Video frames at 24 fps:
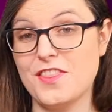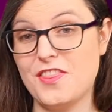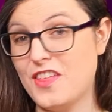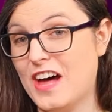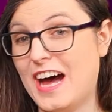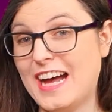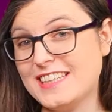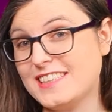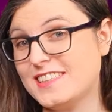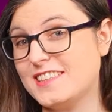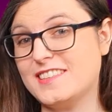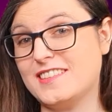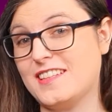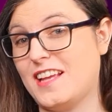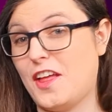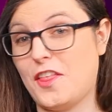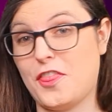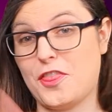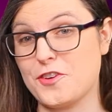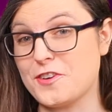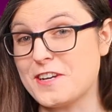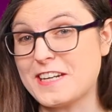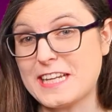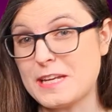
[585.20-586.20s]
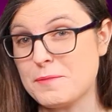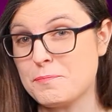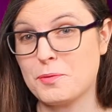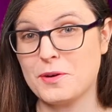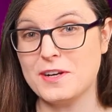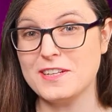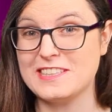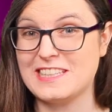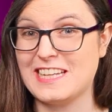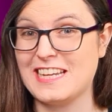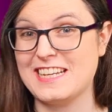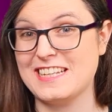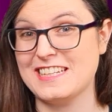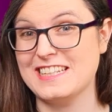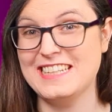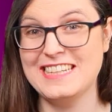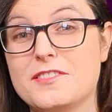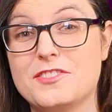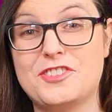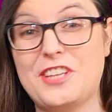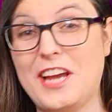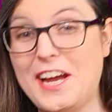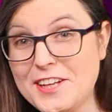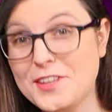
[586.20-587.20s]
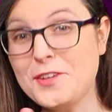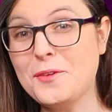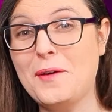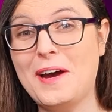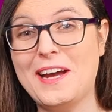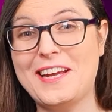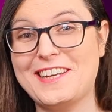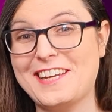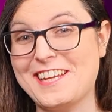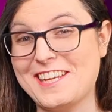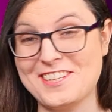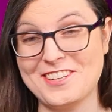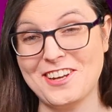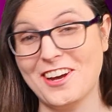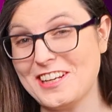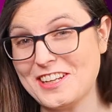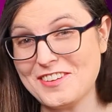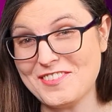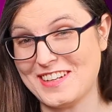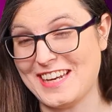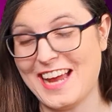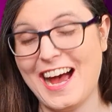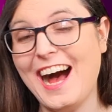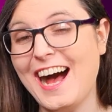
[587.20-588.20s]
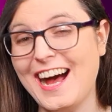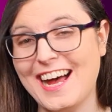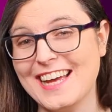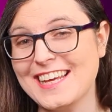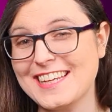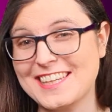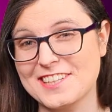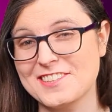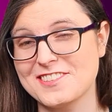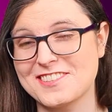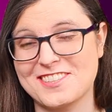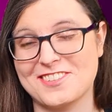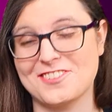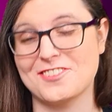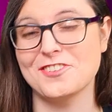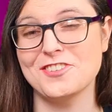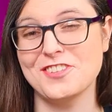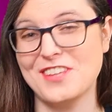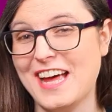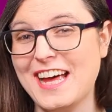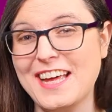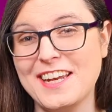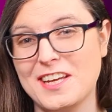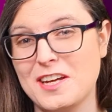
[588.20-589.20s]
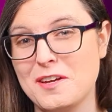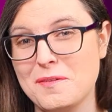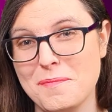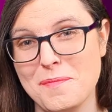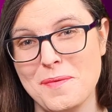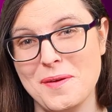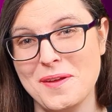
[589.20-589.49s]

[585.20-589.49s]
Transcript: That's 3D printing. Genuinely, not even I can screw that up.